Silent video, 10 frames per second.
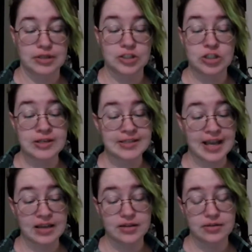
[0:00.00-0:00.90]
And she
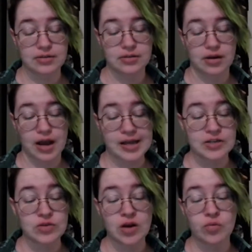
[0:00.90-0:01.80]
said, I
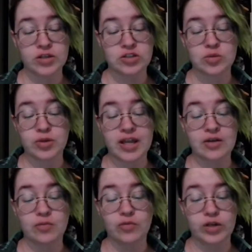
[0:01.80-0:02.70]
do not wish to
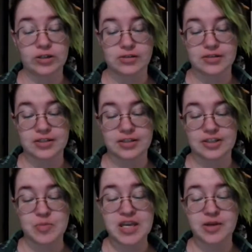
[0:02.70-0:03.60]
play riddles.
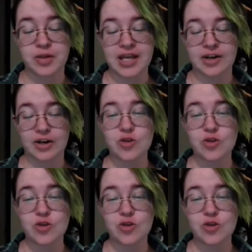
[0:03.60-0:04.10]
Speak plainer.